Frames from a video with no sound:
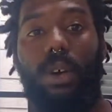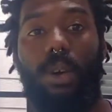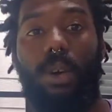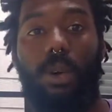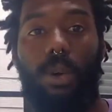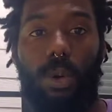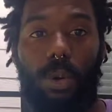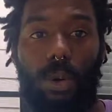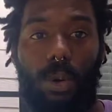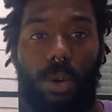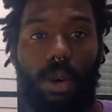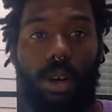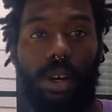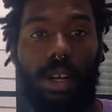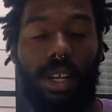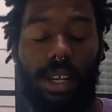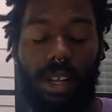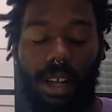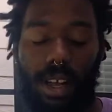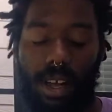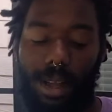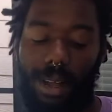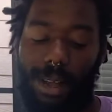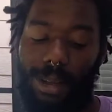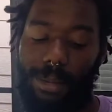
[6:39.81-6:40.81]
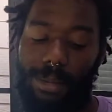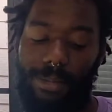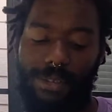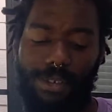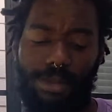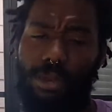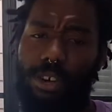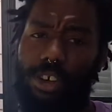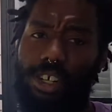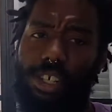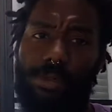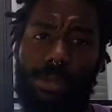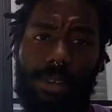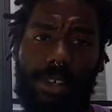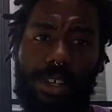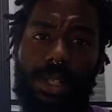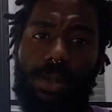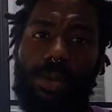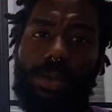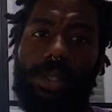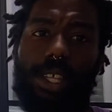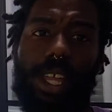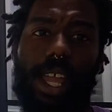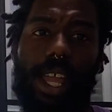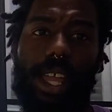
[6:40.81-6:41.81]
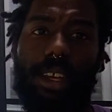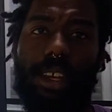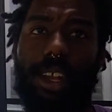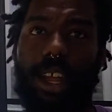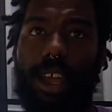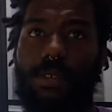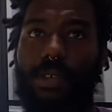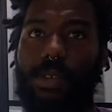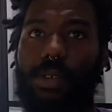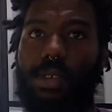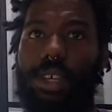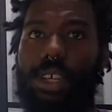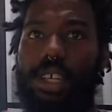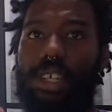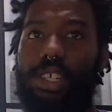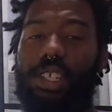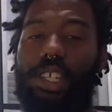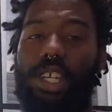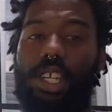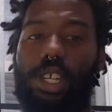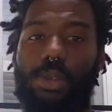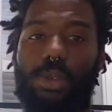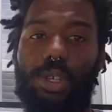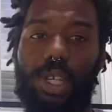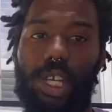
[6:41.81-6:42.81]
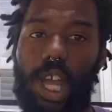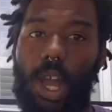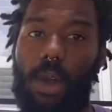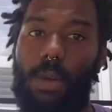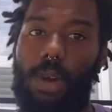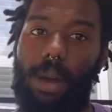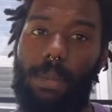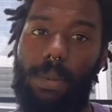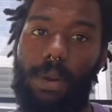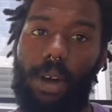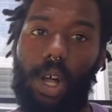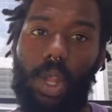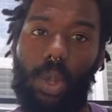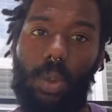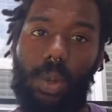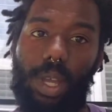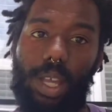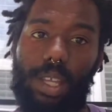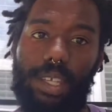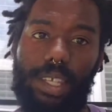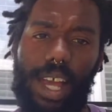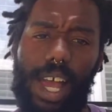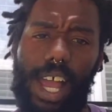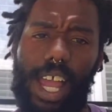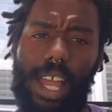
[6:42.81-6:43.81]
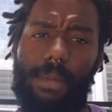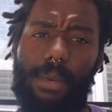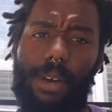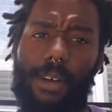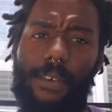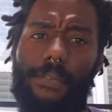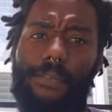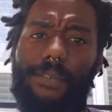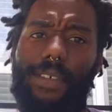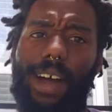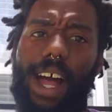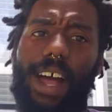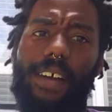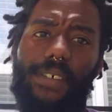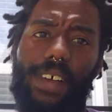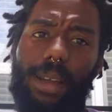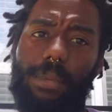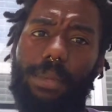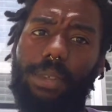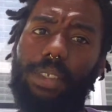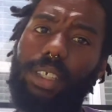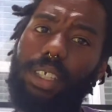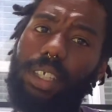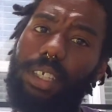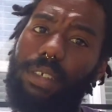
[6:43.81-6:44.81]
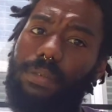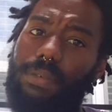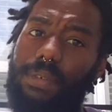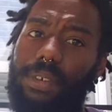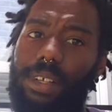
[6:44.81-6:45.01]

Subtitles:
Or if you're more experienced with KNF, you can continue to go up all the way to IMO 5, I believe.